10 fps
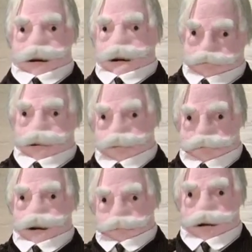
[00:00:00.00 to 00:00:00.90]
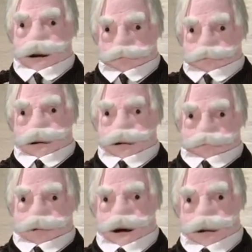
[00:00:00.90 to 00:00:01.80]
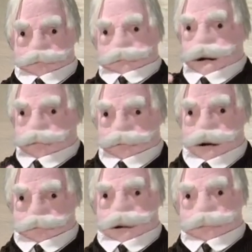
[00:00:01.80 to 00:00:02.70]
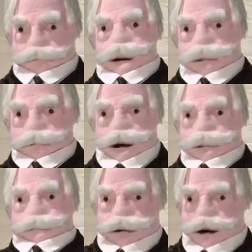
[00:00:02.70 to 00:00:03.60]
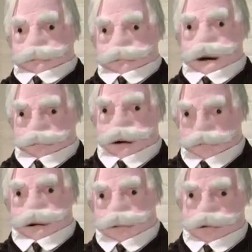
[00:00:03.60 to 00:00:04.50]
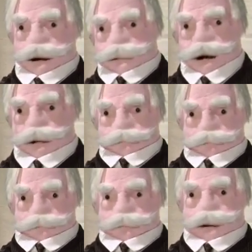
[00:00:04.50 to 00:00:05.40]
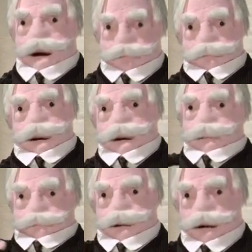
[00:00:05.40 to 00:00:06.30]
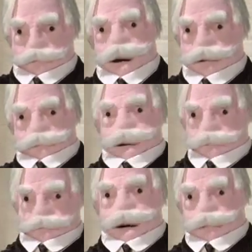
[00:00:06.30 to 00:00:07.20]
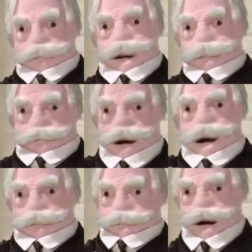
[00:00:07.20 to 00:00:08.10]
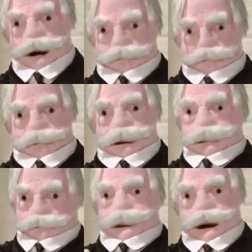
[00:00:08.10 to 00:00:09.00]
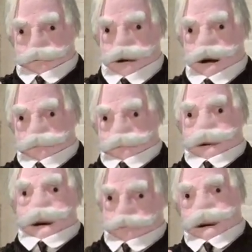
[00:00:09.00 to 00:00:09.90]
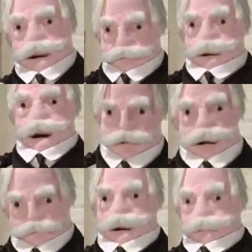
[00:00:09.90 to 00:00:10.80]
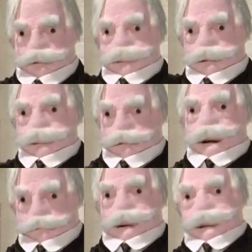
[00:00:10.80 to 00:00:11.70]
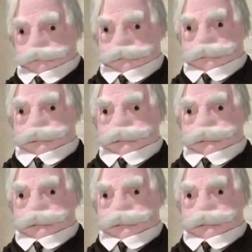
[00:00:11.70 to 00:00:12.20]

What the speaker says: But the system can break down, as in the case of British bank Barings in 1995. There, Nick Leeson was able to hide huge losses, as he was the trader, the manager, and he looked after the back office.